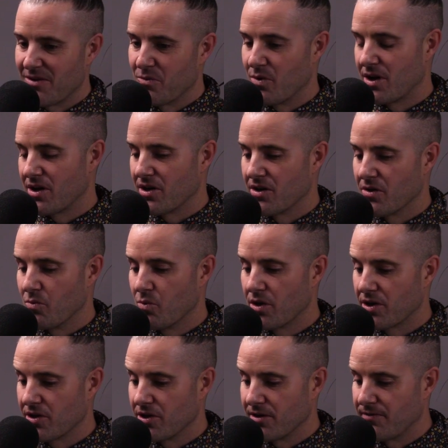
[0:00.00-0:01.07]
what are what
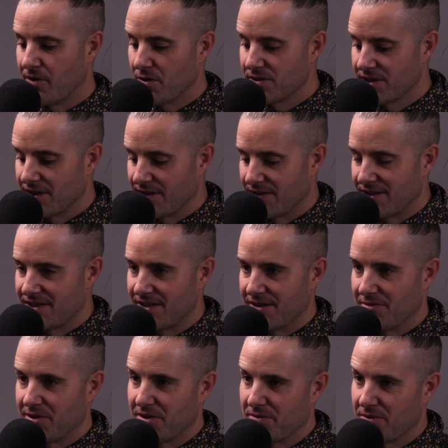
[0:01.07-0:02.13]
are y'all focusing on this year?
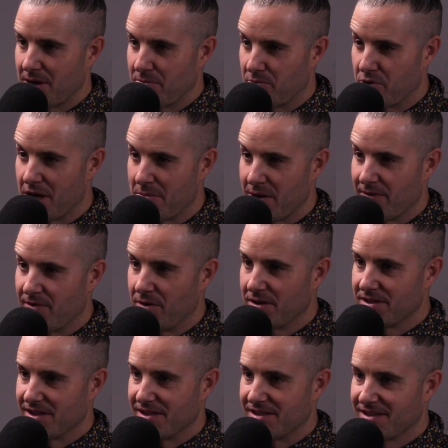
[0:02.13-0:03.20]
What are your prim primary
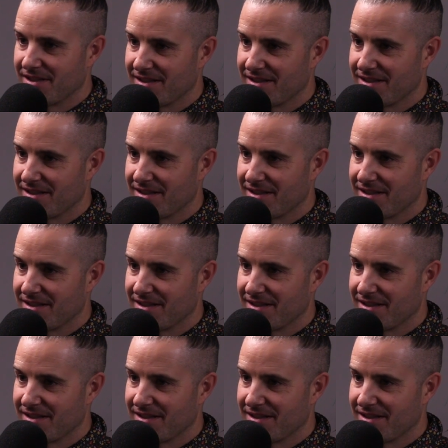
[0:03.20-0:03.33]
focuses?